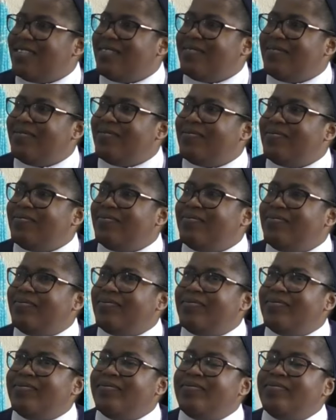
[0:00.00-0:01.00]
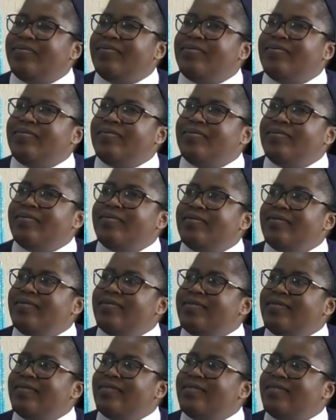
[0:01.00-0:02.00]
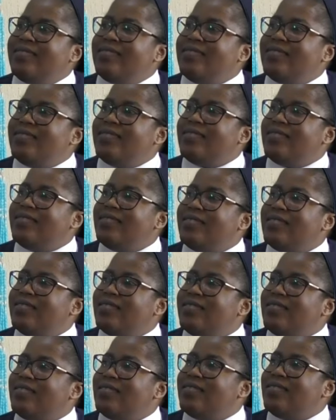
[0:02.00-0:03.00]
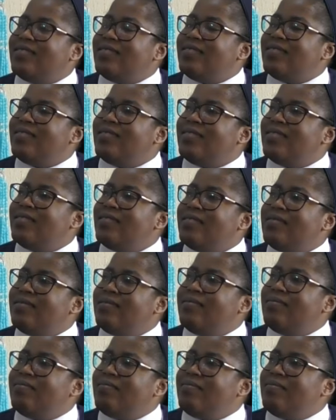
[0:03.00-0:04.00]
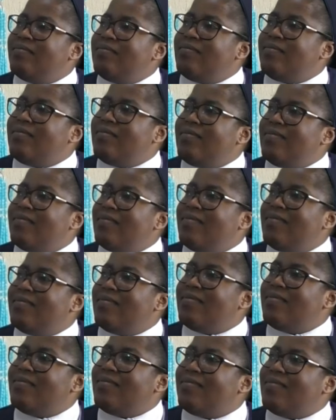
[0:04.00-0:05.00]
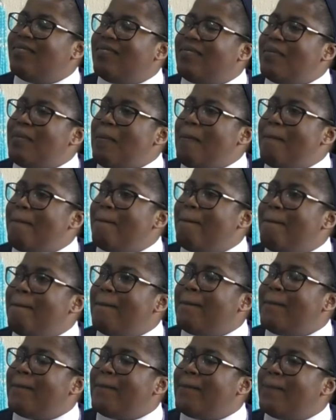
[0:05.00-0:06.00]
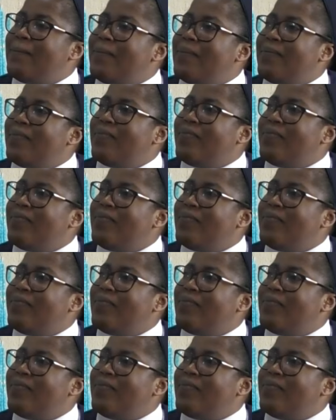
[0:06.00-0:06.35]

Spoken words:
[no speech]